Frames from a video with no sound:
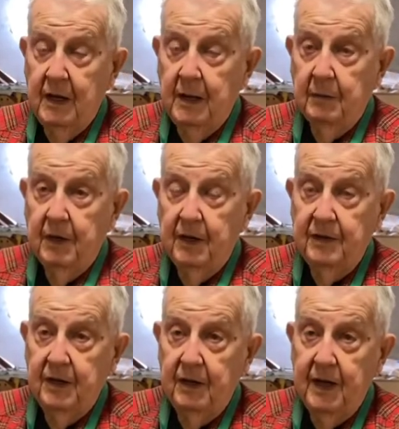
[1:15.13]
But
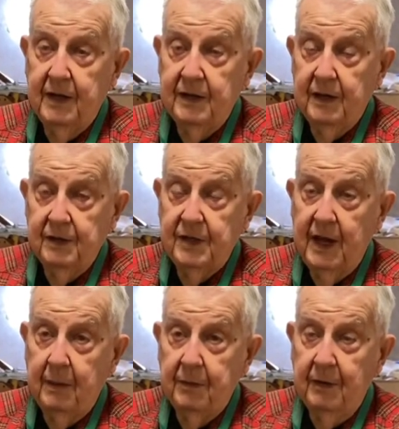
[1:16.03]
until that does
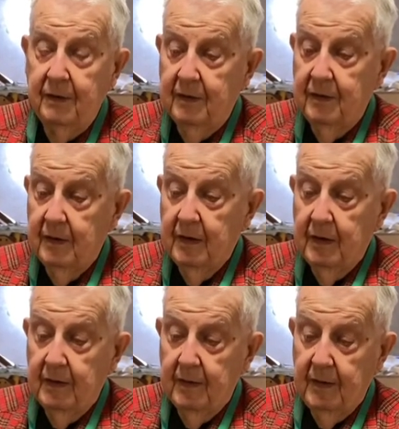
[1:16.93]
happen,
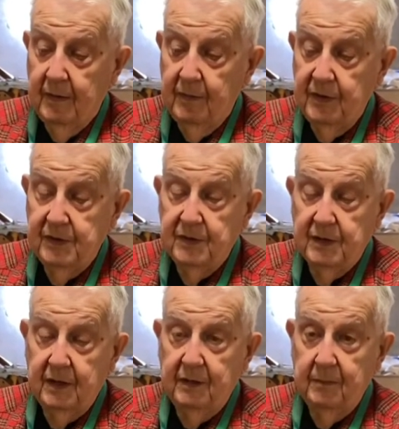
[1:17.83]
uh, this is
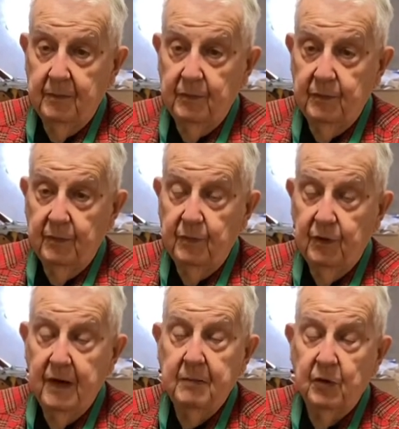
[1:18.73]
a
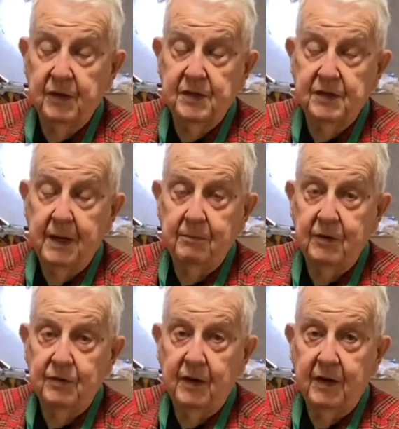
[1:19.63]
primary step to
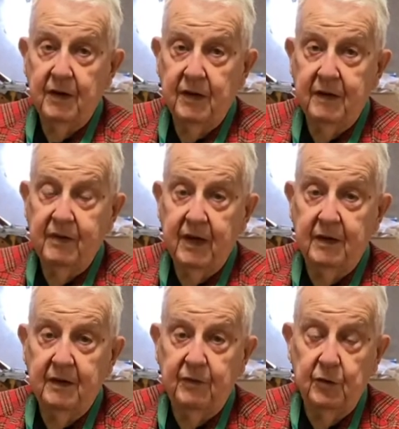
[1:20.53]
try and alleviate
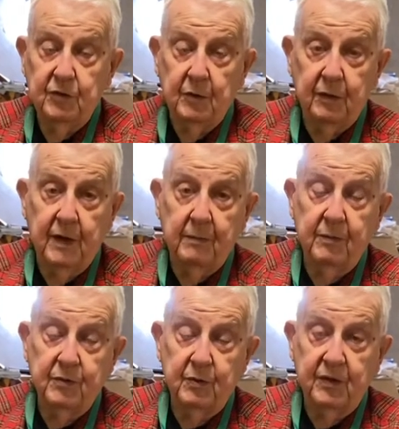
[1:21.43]
future
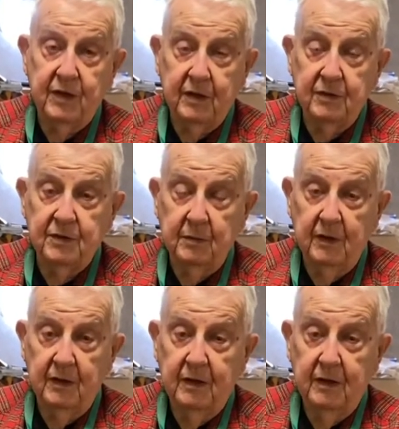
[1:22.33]
problems with the instrument.